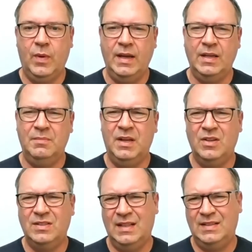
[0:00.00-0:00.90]
graded,
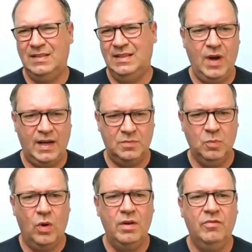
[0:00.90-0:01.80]
because that attracts
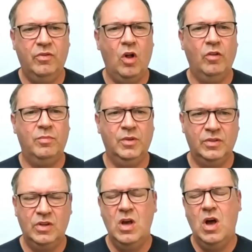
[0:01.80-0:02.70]
more
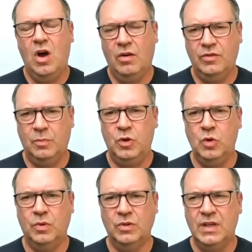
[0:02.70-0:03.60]
involvement of the
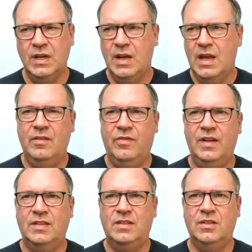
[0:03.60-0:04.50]
pupils. If
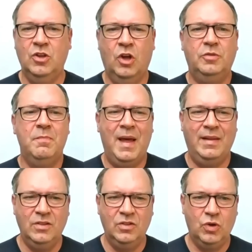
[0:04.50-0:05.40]
it's not
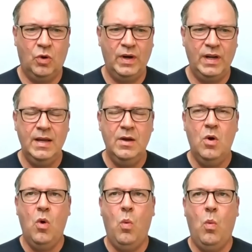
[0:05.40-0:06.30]
mandatory,
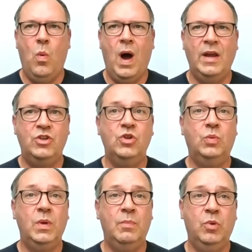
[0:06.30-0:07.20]
why
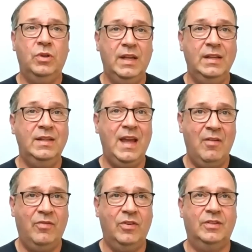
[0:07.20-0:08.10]
should we put in the
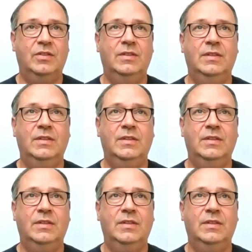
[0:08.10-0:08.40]
effort?